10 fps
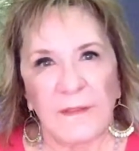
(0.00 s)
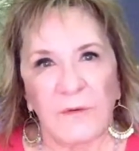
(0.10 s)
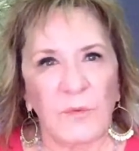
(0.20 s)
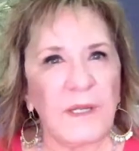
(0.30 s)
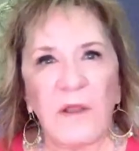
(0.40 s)

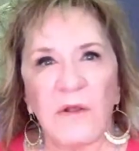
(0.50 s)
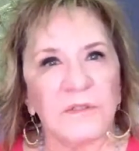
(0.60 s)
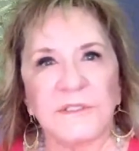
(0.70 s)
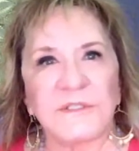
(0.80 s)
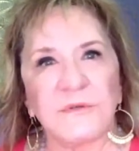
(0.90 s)
We all
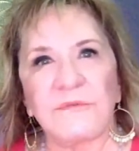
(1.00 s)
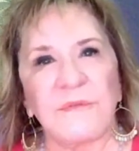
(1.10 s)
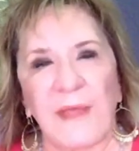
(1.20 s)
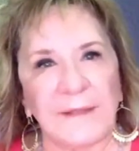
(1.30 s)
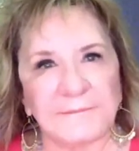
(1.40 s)
deserve
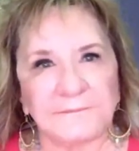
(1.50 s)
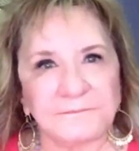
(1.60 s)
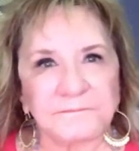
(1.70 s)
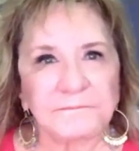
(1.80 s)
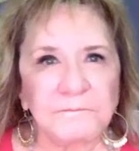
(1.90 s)
that.
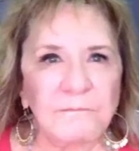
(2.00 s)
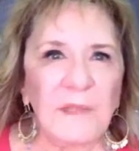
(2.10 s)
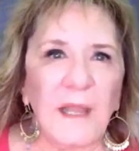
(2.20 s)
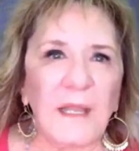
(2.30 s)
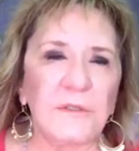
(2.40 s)

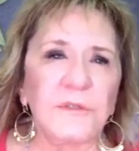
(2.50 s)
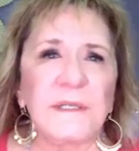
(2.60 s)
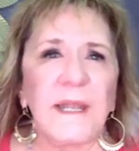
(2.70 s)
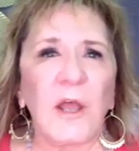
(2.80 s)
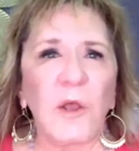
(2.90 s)
I look
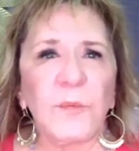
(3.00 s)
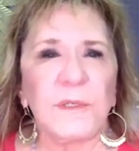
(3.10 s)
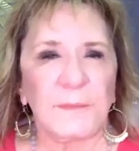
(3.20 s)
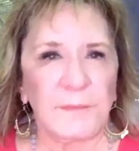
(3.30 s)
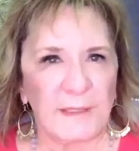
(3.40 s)
at how
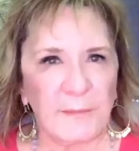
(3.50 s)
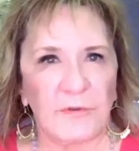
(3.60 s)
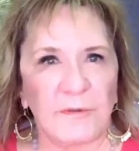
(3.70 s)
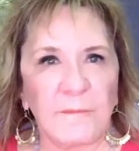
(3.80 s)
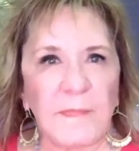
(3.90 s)
many
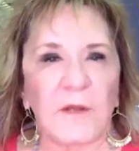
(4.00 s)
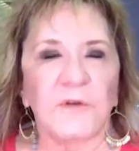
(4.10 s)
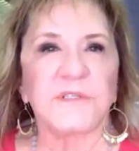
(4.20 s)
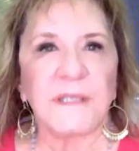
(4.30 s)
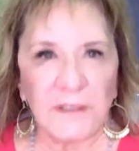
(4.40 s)
people are
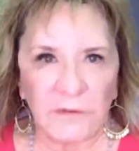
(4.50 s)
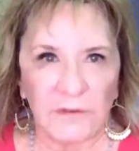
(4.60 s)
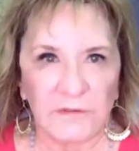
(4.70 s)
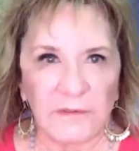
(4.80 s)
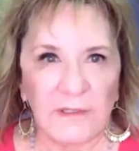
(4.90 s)

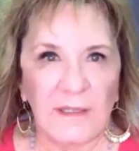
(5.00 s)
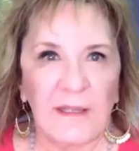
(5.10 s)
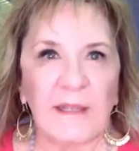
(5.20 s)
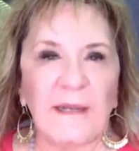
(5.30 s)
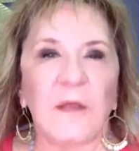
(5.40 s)
single
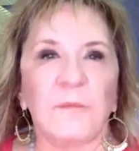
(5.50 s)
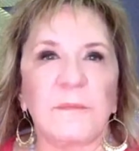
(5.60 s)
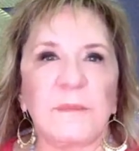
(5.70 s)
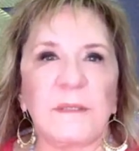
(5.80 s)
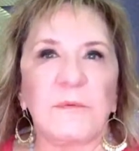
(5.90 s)
and how many
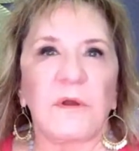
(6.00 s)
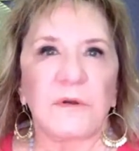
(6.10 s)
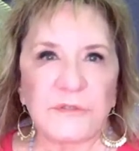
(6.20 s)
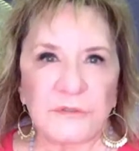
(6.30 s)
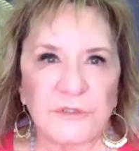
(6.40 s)
people are
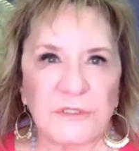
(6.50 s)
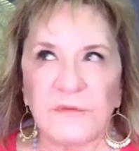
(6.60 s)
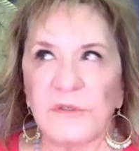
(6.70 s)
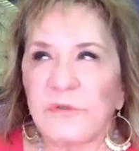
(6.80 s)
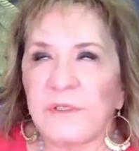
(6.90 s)
searching. If
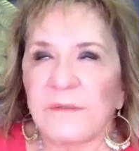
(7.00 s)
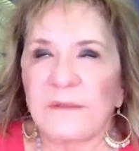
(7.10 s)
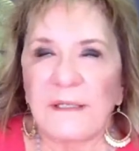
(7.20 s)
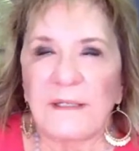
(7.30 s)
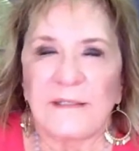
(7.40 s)
you look at
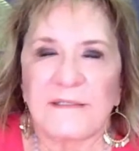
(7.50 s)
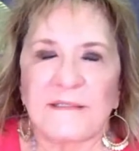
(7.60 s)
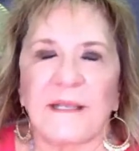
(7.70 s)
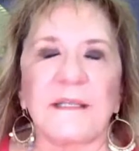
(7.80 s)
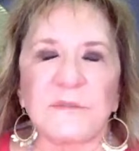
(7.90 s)

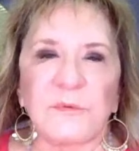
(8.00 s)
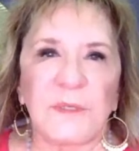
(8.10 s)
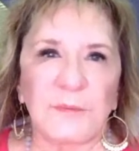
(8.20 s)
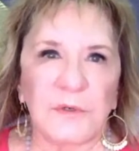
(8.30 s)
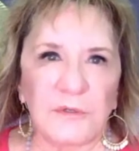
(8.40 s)
sites where
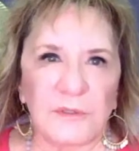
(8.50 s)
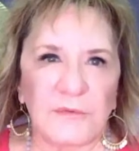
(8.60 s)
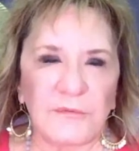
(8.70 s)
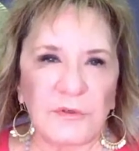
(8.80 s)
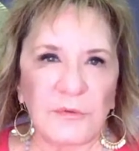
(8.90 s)
people are
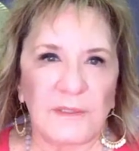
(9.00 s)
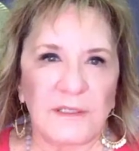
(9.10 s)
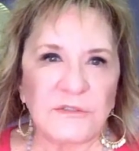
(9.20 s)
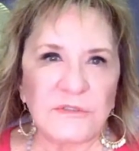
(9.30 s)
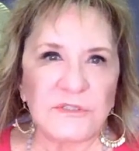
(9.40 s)
looking for a
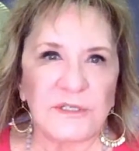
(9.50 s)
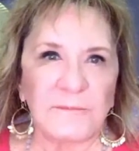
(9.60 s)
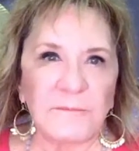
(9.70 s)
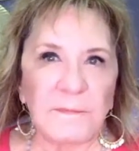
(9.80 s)
relationship,